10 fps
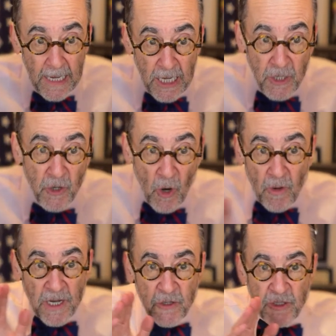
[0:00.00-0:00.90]
You don't
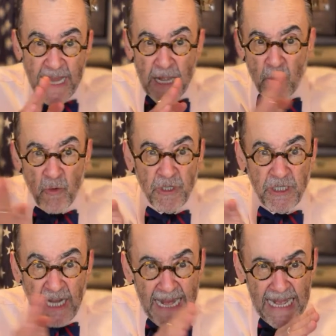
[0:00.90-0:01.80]
understand whose
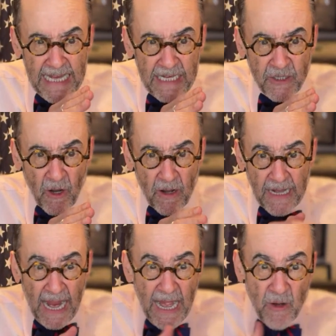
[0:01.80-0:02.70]
side he's on.
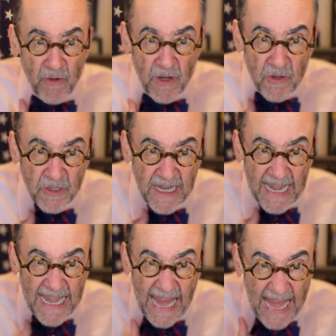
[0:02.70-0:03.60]
I don't
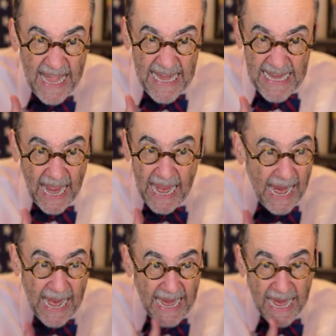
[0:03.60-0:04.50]
understand any, I,
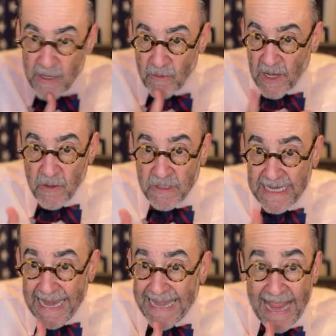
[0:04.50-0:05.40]
I, I don't
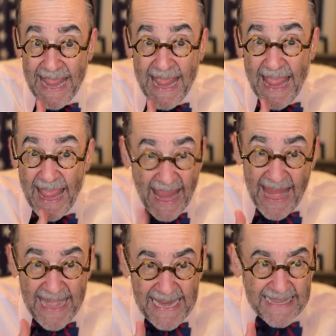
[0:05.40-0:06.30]
understand
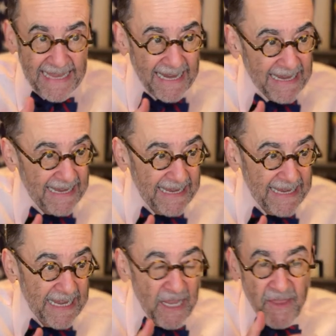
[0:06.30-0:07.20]
anything.
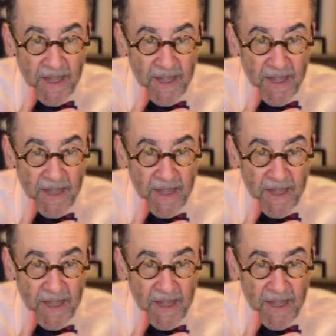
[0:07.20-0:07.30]
The